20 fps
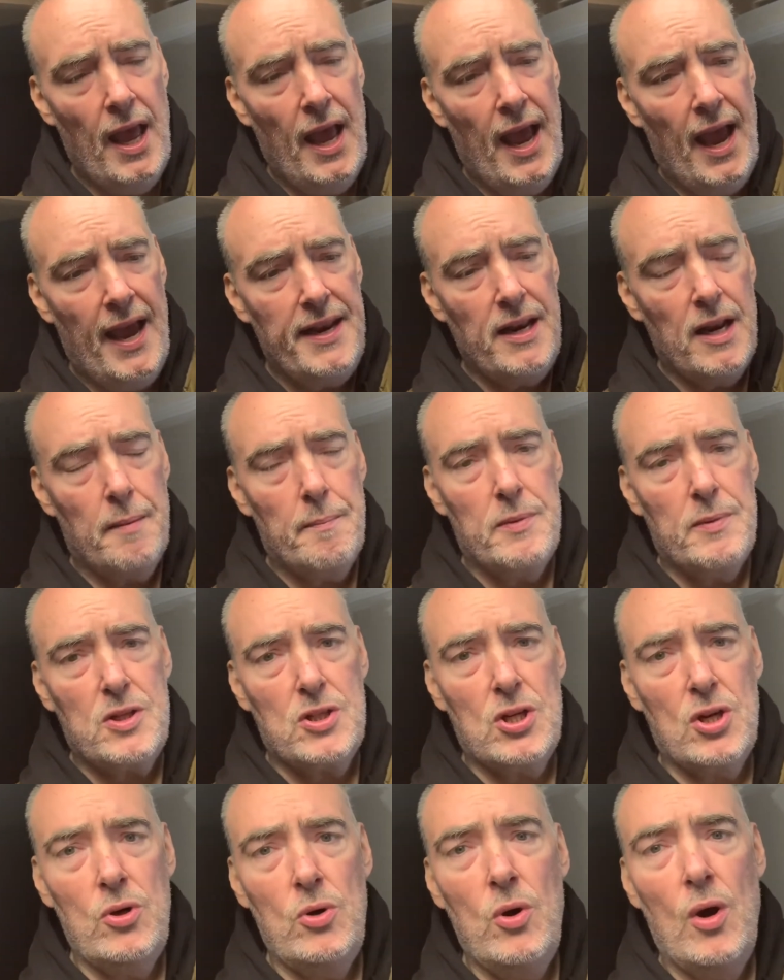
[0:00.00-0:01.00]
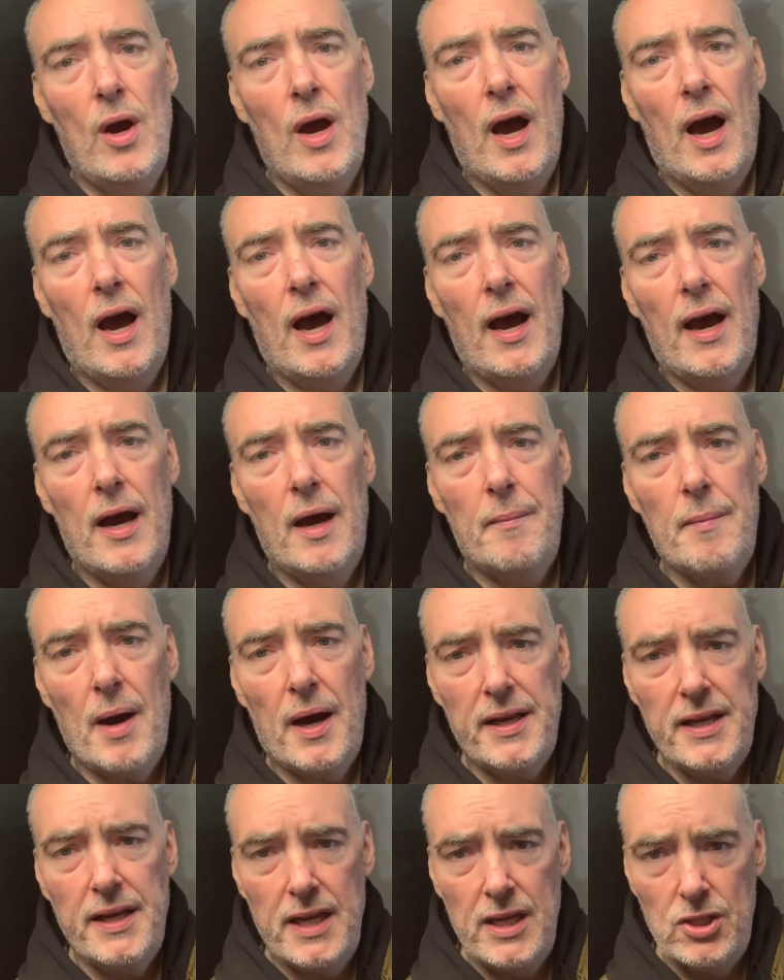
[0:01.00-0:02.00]
And number two, I
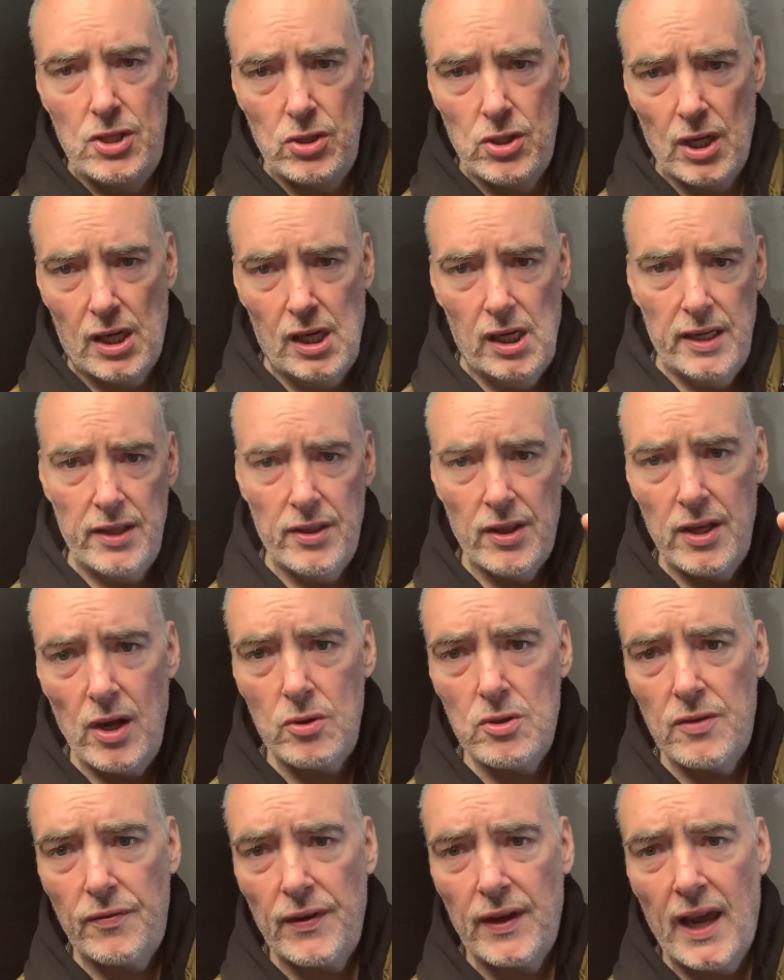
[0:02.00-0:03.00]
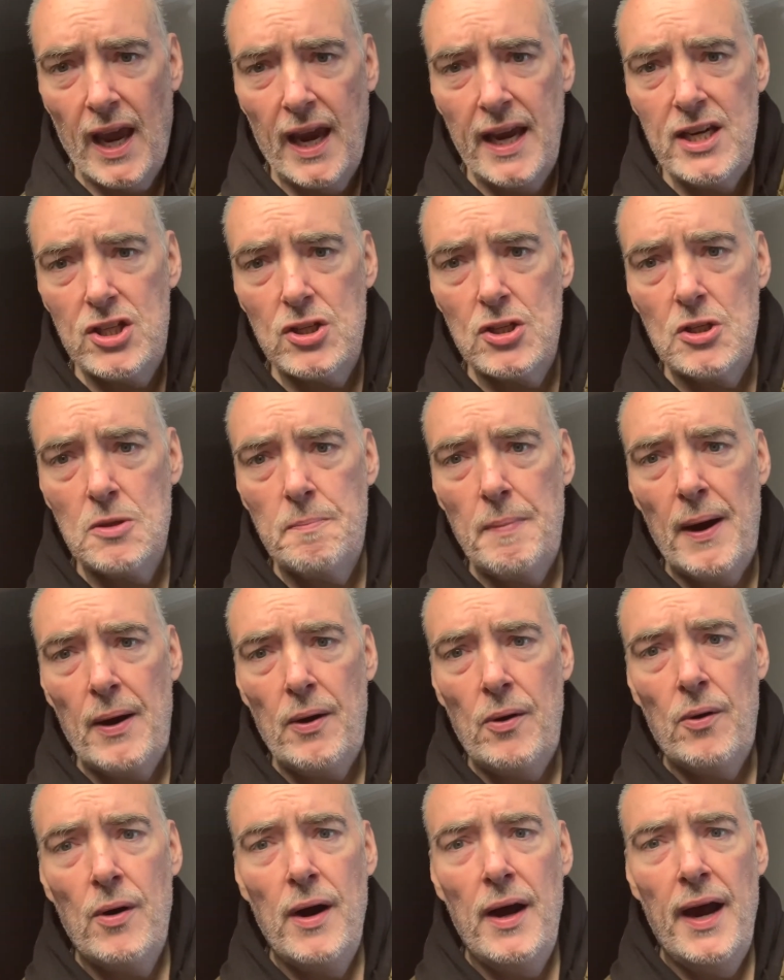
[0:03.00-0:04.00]
need you to click the notifications
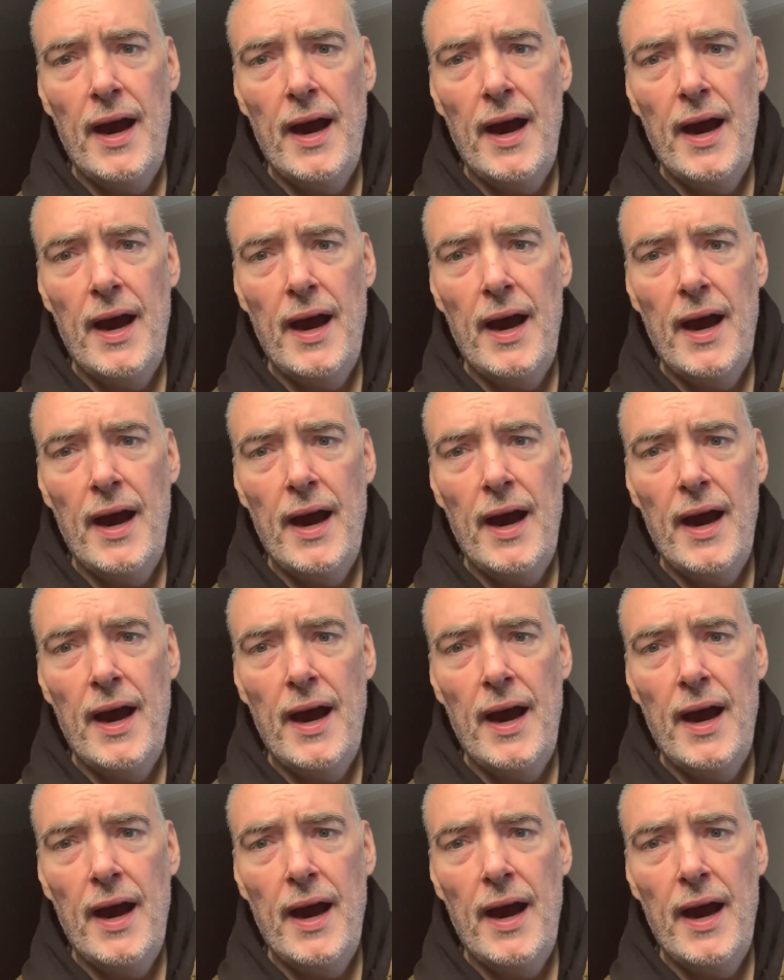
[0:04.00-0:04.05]
bell,